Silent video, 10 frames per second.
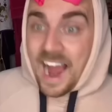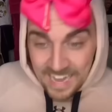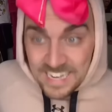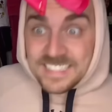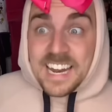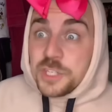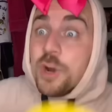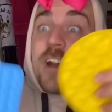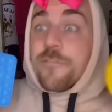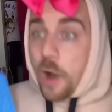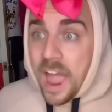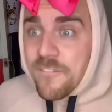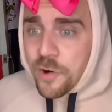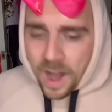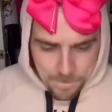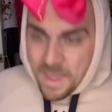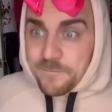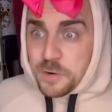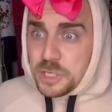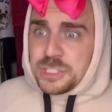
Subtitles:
didn't say trade forever. I meant for just a